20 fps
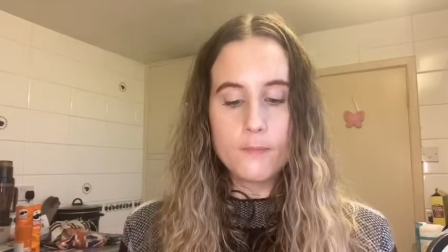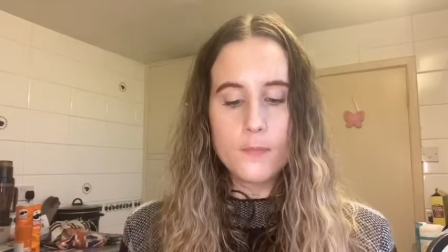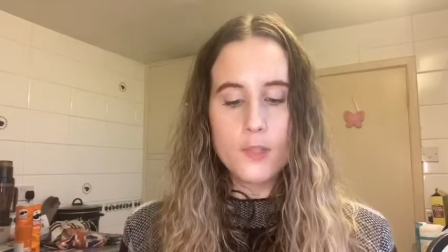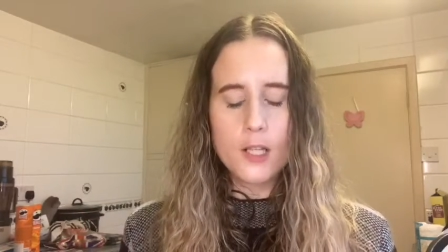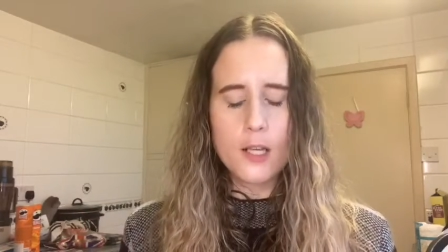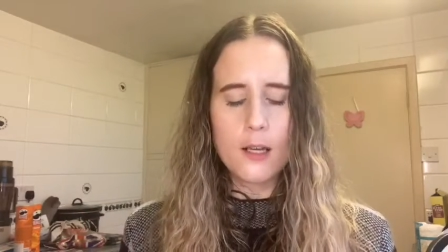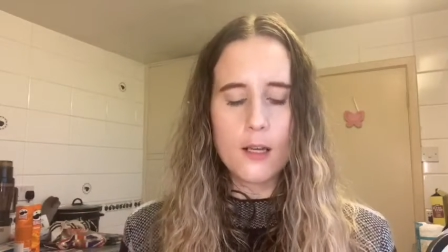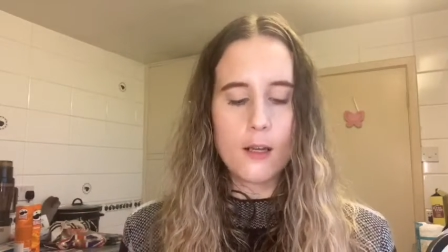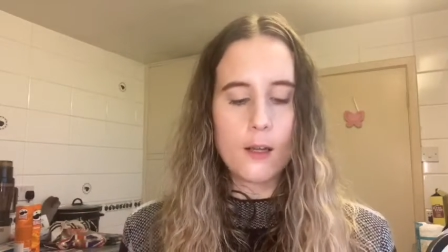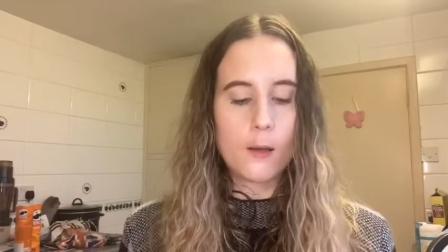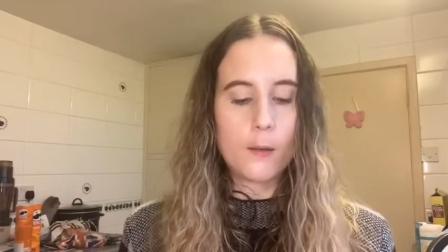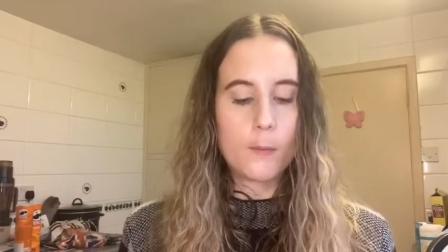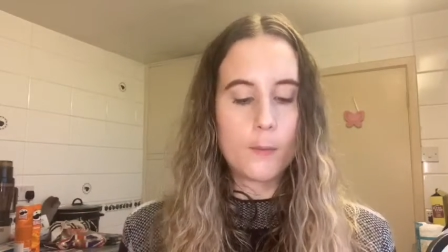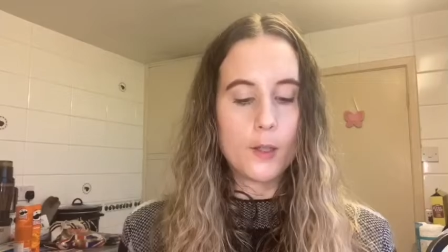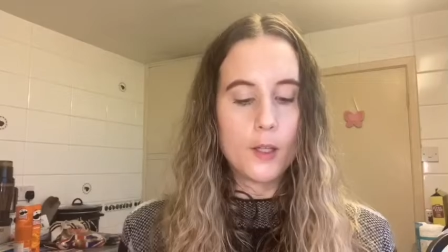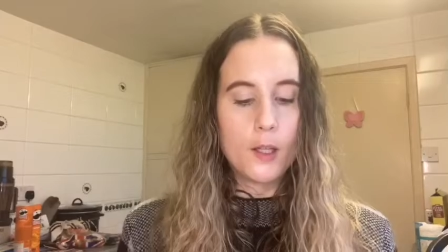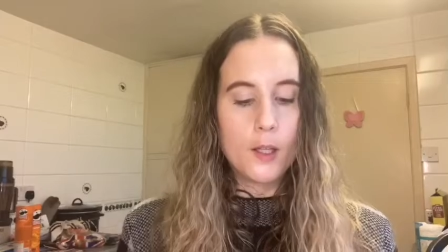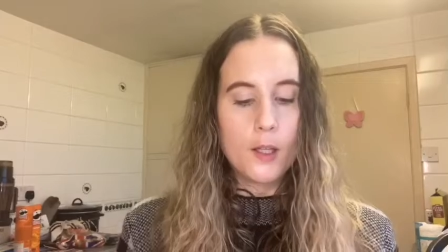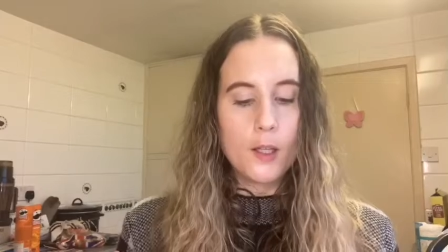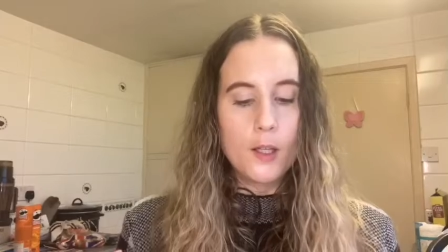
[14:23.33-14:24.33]

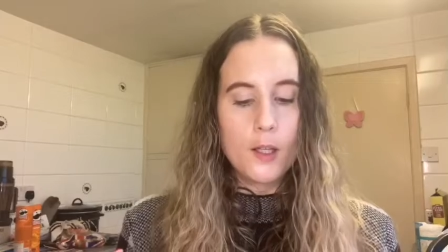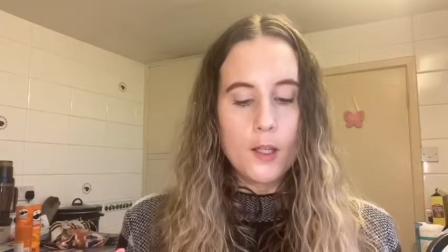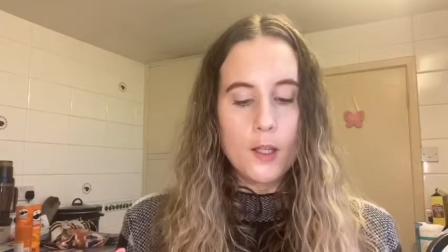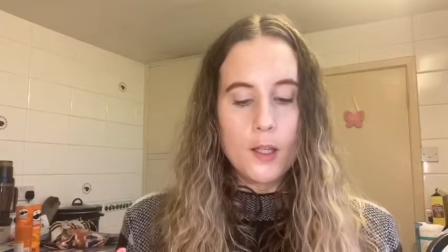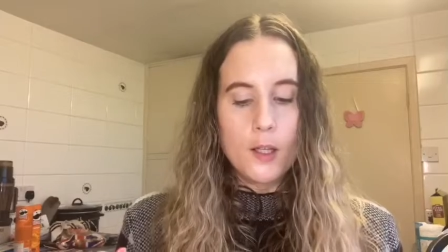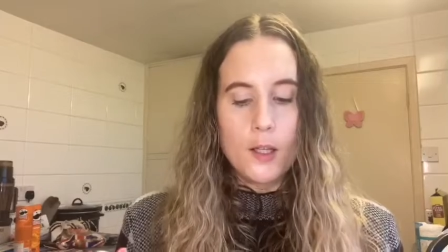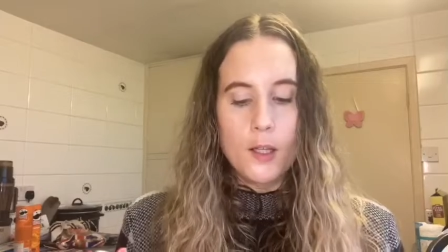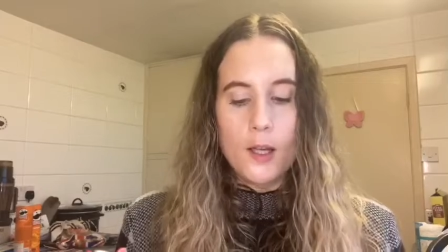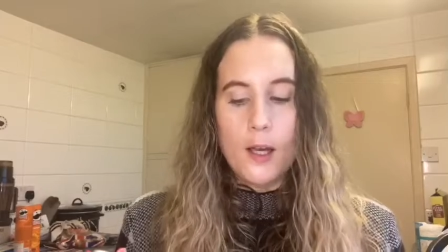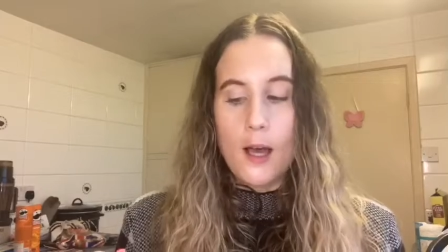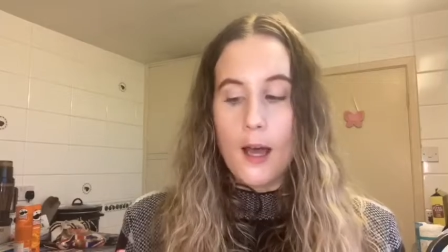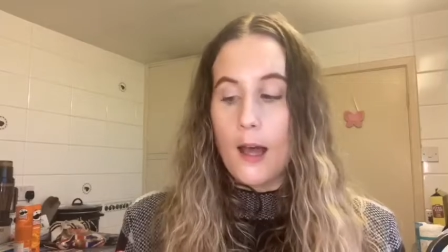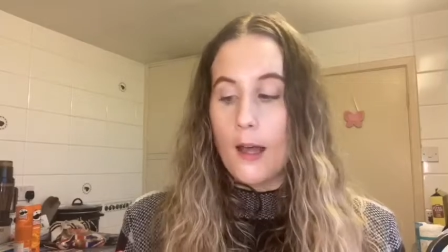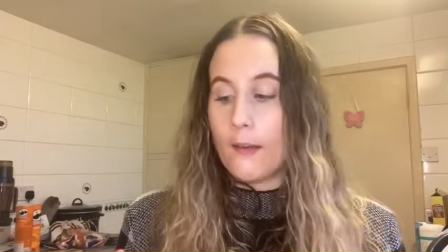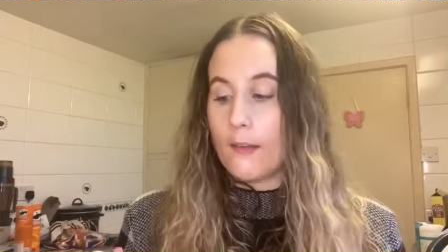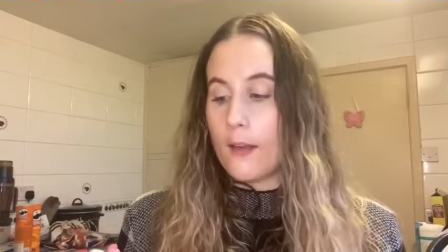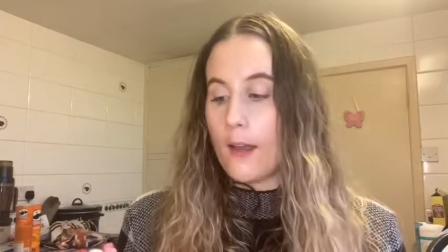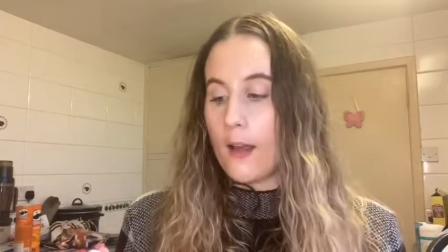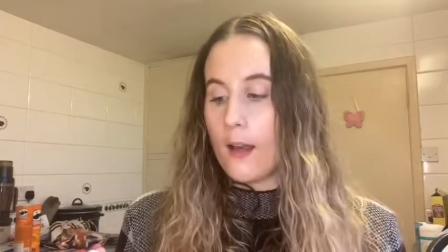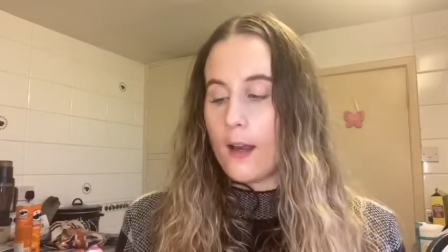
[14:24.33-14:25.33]
And
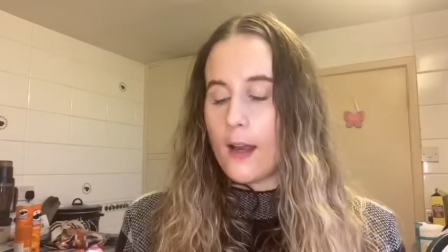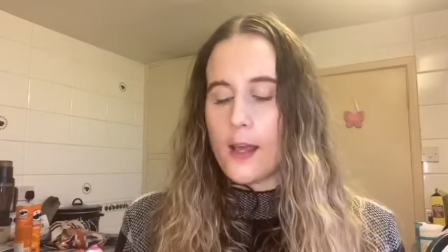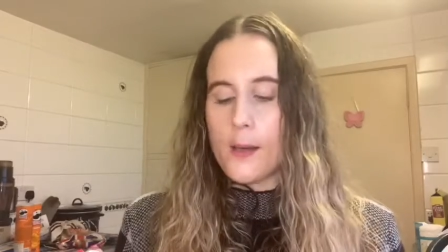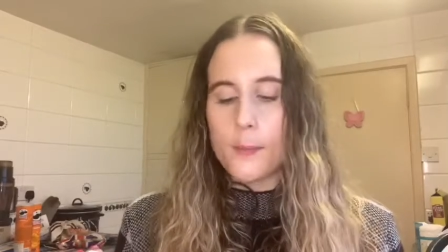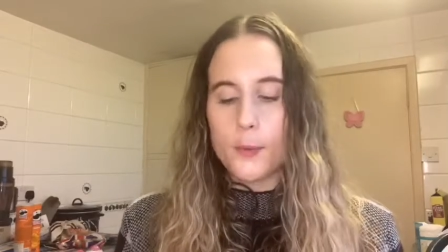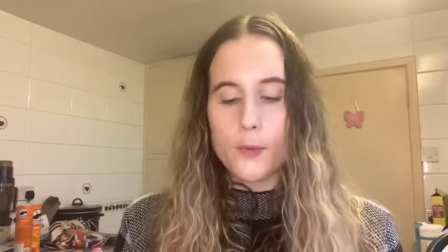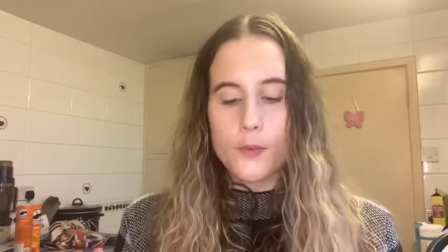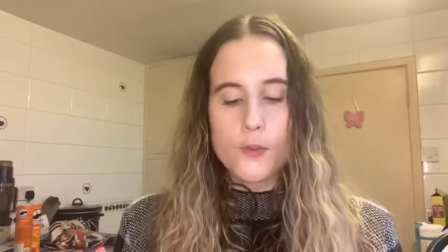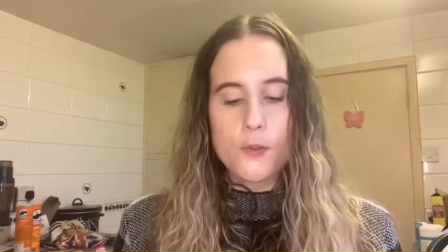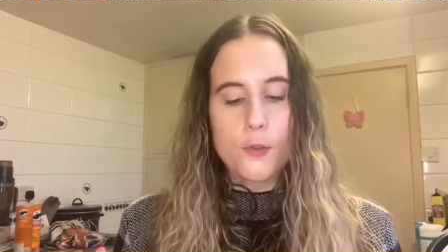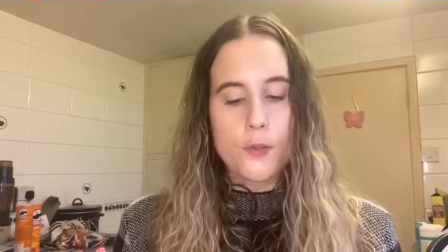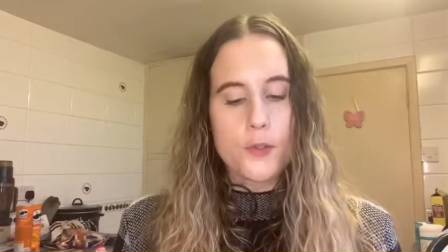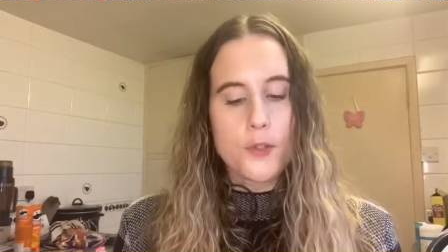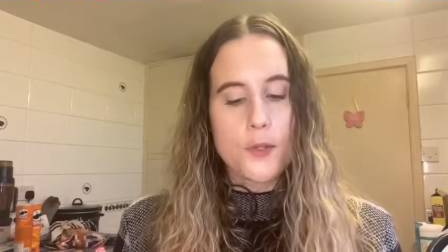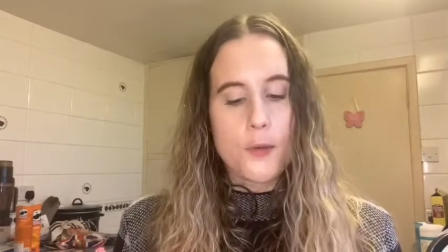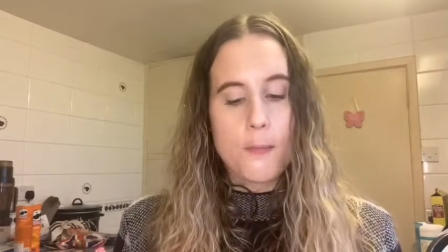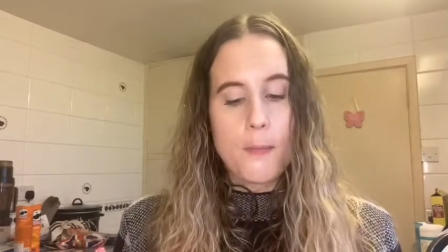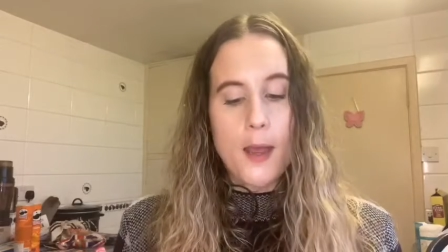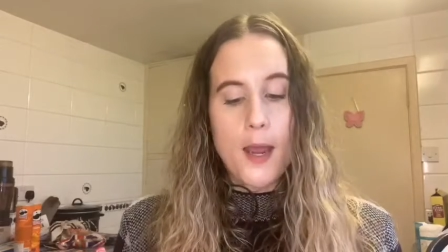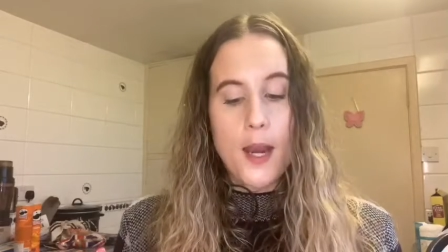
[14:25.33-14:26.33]
their labels are also
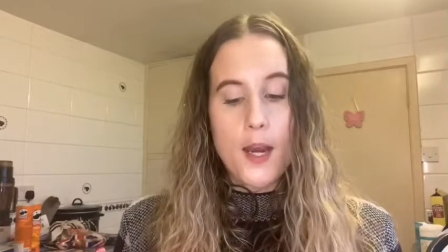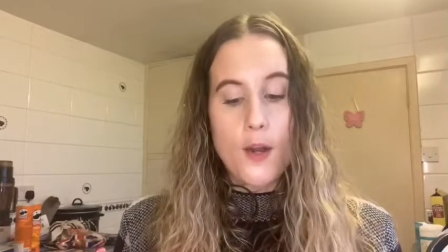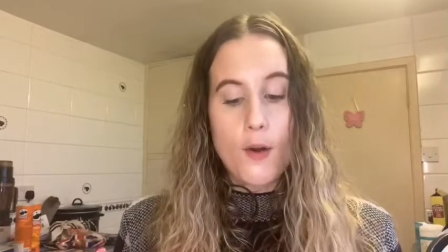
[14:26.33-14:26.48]
made